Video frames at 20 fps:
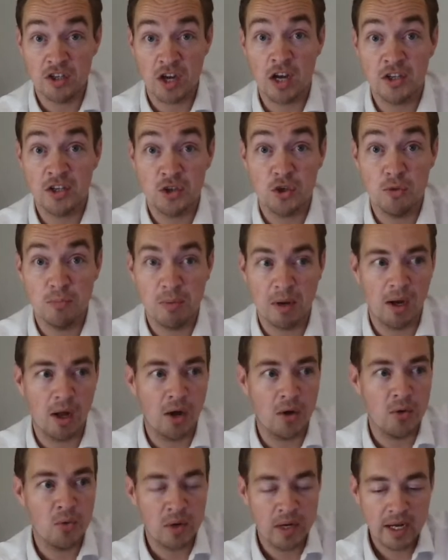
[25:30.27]
super
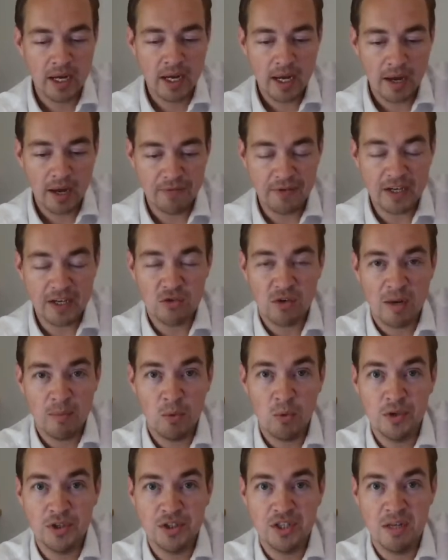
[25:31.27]
low fixed rate
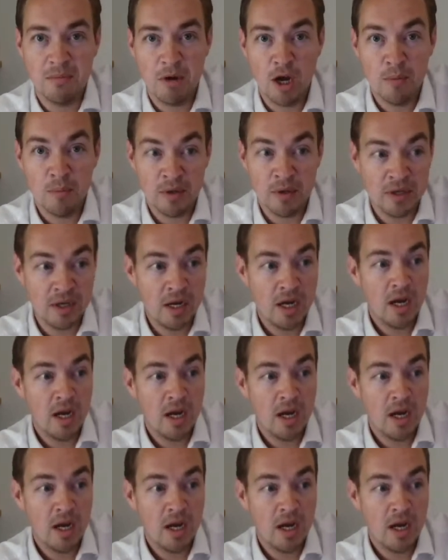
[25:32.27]
mortgage at the moment,